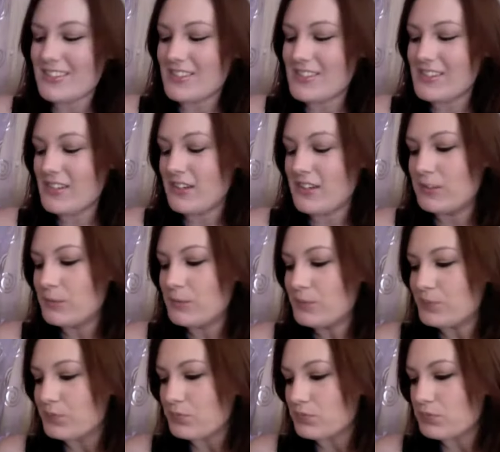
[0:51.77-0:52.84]
So
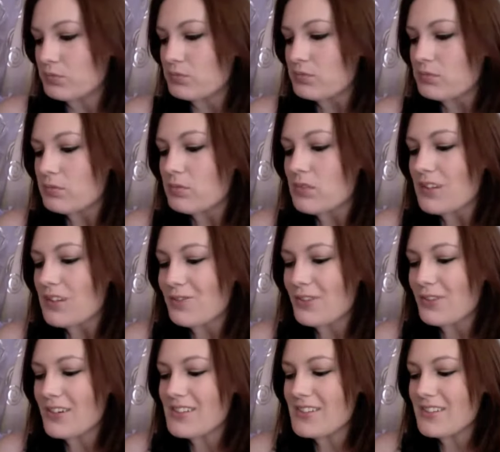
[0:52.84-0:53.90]
if
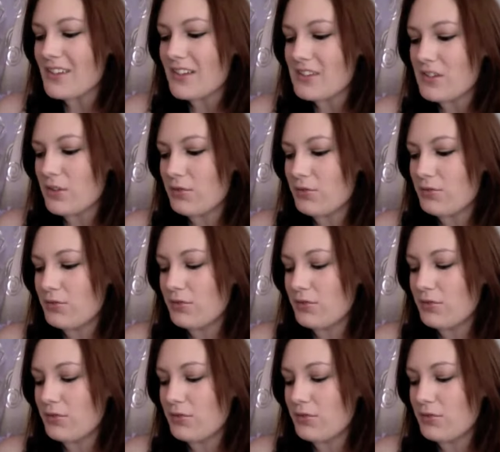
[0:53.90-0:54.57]
I start off